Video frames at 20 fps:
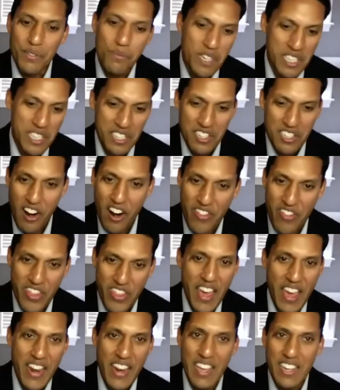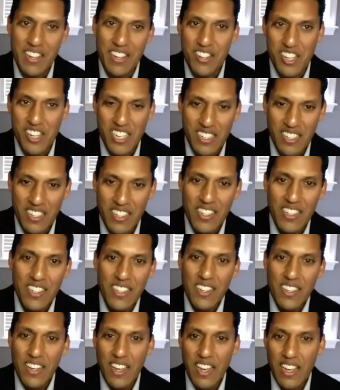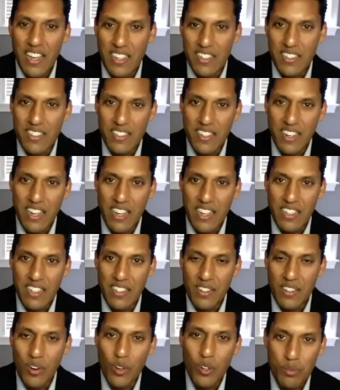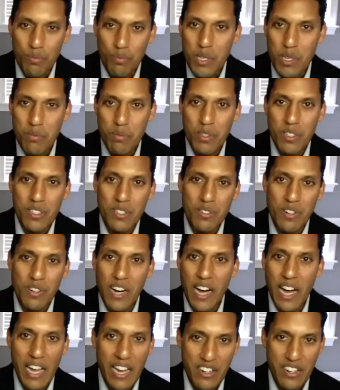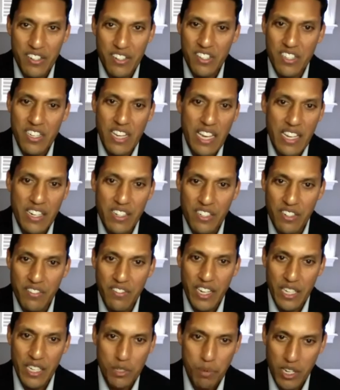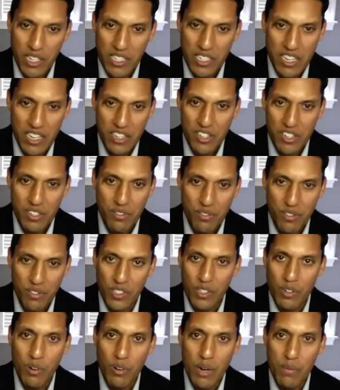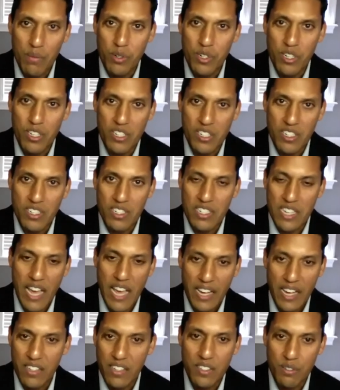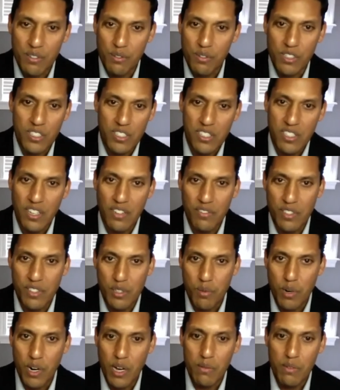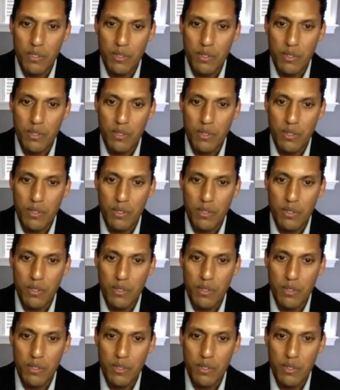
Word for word: Restart that engine and, and hold people to a higher standard of expectation for cooperation to tackle the world's toughest problem.